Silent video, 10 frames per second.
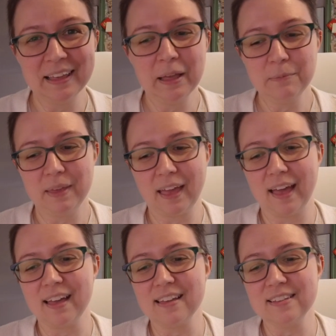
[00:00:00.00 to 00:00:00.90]

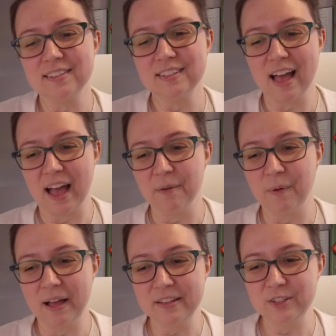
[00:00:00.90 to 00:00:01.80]
because I
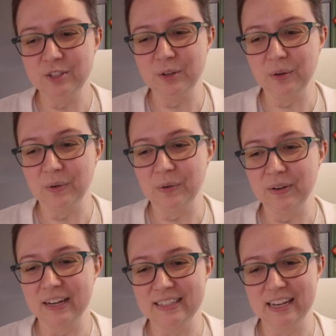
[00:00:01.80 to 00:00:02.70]
want to
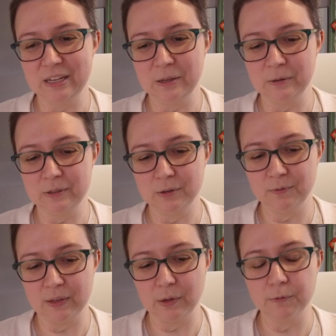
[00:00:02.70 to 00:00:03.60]
continue to
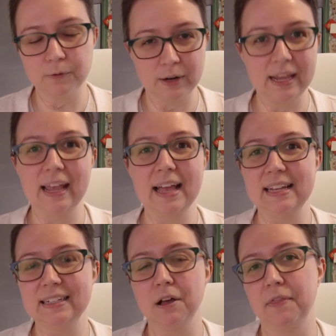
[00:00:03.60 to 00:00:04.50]
feel free
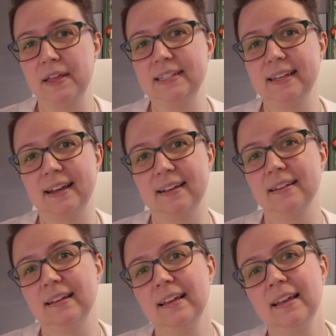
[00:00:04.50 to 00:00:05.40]
and authentic
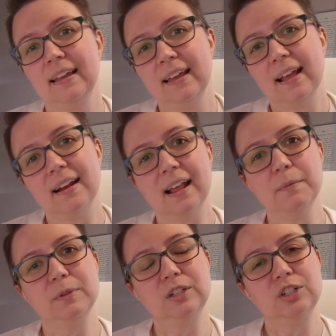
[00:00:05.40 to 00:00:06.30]
and
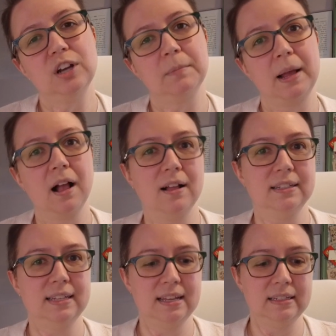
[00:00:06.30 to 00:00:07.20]
able to share my
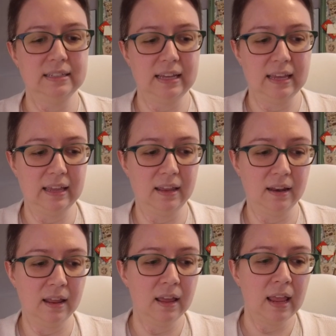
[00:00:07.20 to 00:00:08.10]
content
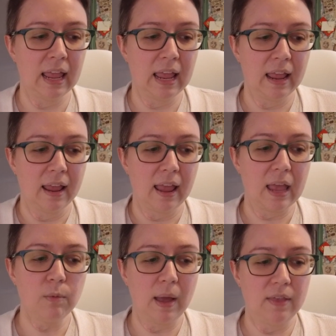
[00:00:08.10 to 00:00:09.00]
in
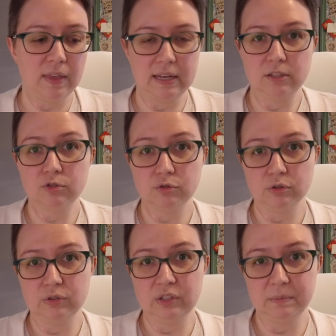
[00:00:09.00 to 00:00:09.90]
a way that is
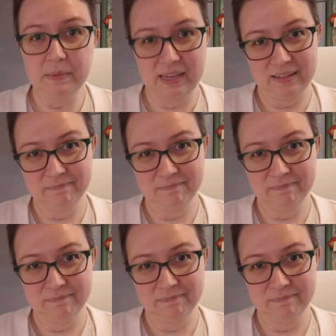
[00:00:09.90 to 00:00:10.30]
true to me.